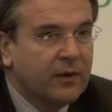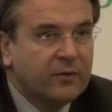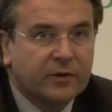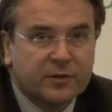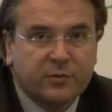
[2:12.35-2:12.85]

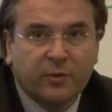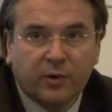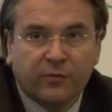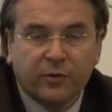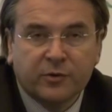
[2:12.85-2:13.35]
First, we
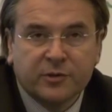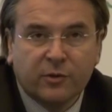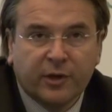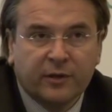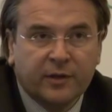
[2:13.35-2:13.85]
will of course
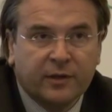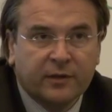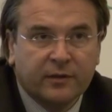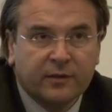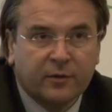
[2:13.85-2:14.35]
look at the
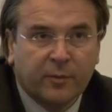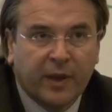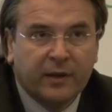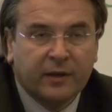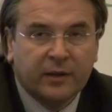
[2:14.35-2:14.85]

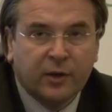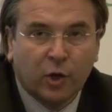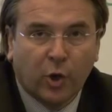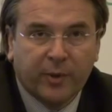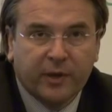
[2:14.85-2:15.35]
Romanian
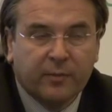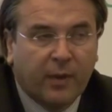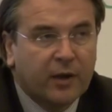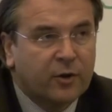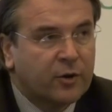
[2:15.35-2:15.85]
economic,
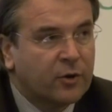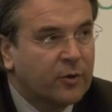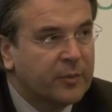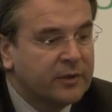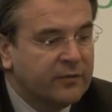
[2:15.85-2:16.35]

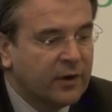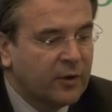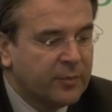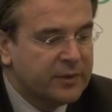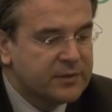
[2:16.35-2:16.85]
macroeconomic
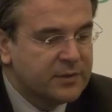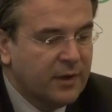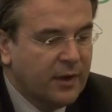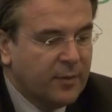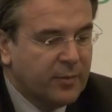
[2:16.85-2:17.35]
developments.
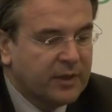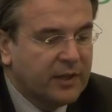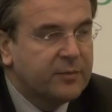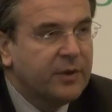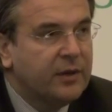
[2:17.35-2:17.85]
But
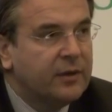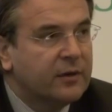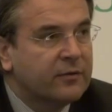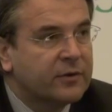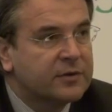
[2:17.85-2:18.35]
let me
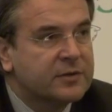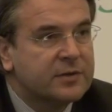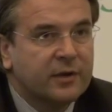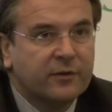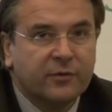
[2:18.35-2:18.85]
uh, first
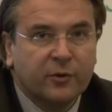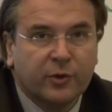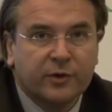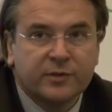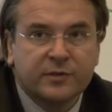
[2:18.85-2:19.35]
say a few
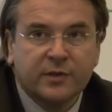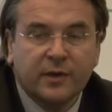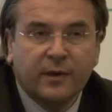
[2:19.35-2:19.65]
words